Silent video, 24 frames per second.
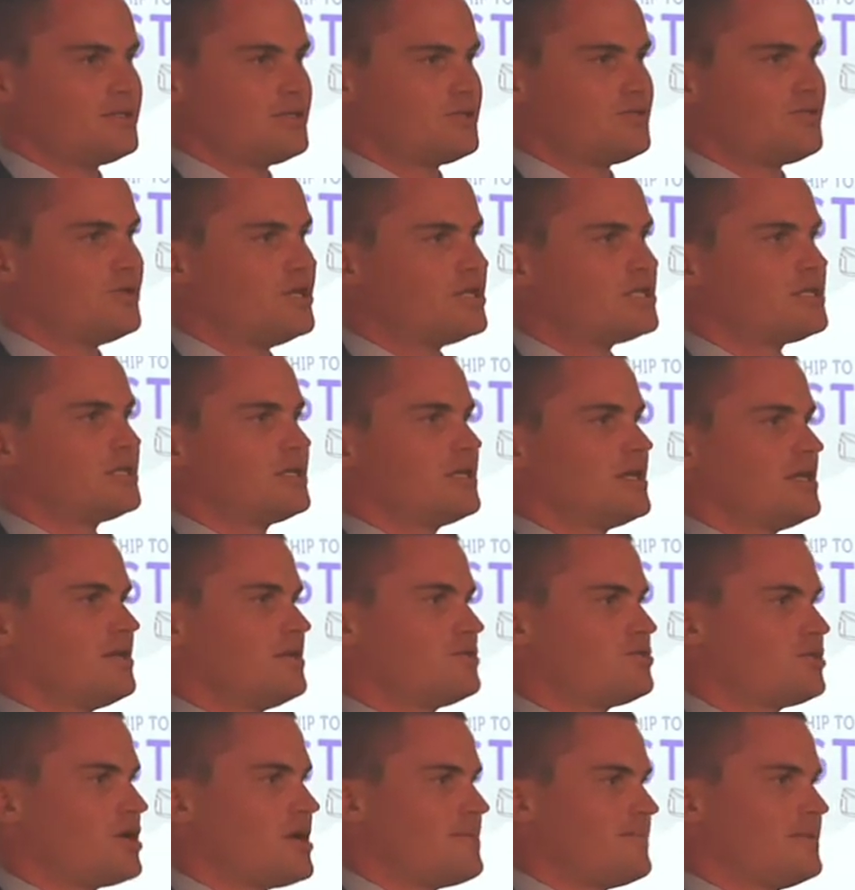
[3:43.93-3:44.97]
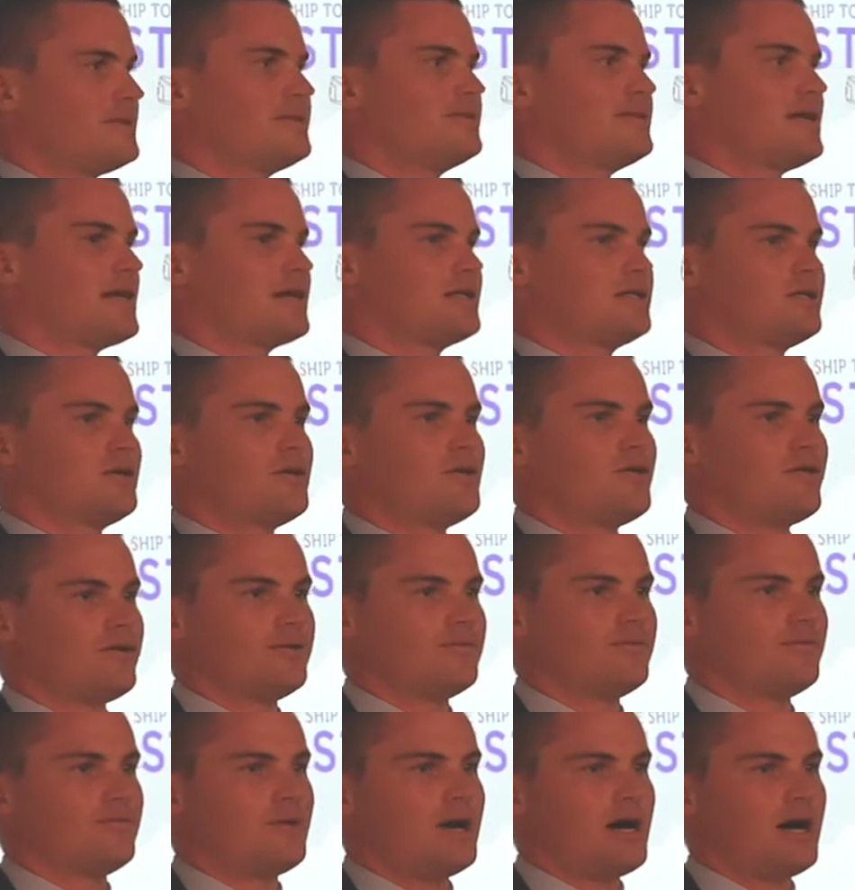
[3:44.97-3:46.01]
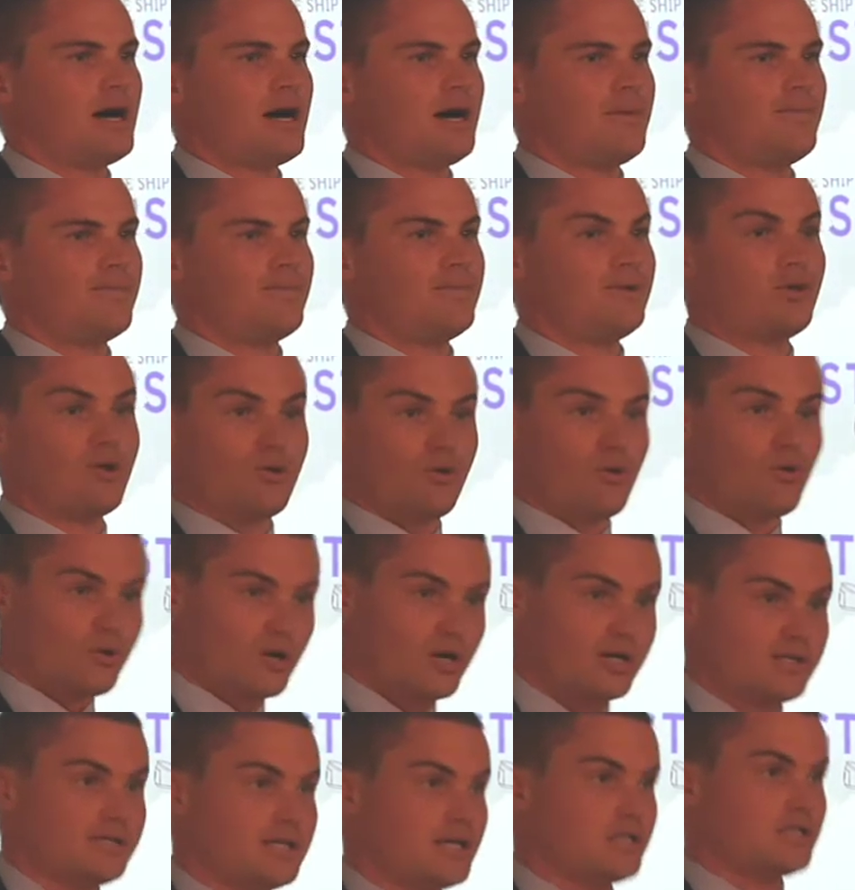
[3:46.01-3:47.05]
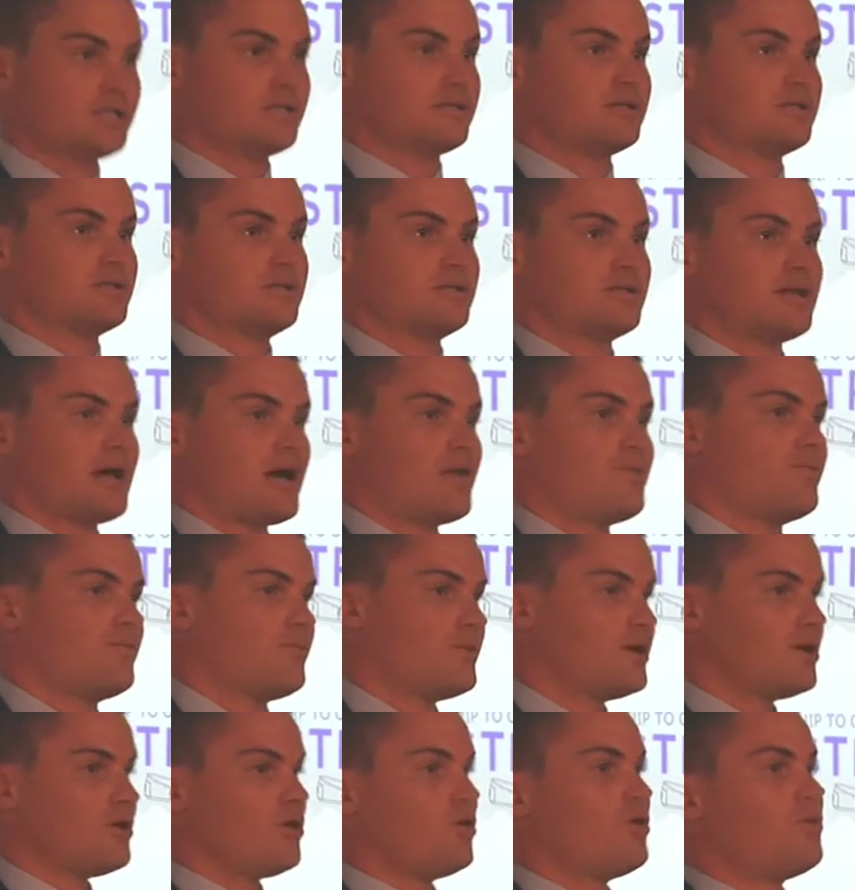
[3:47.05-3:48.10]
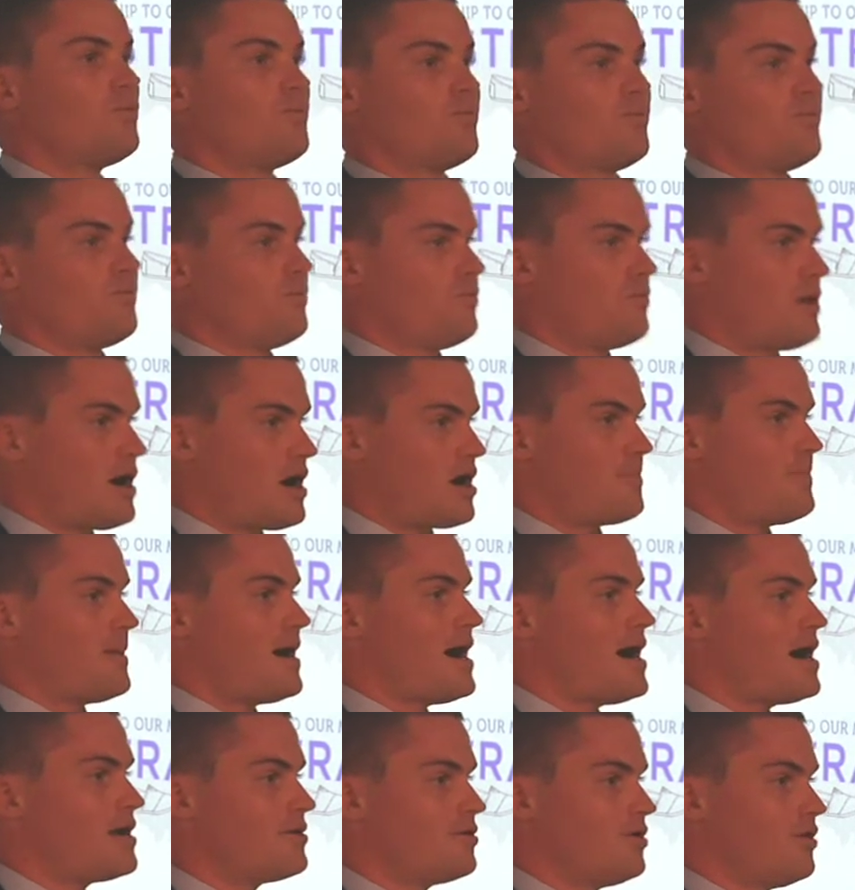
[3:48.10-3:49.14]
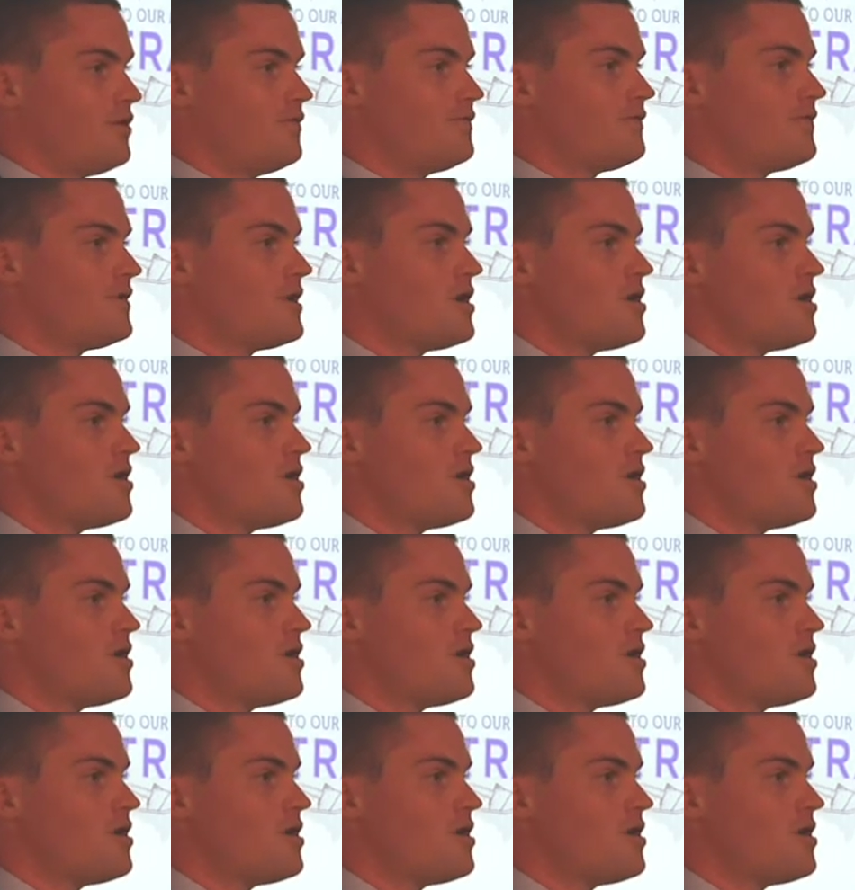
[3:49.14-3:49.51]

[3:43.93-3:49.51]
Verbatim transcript: traditionally in the treatment sector and um, you know, organisations that we all are a part of,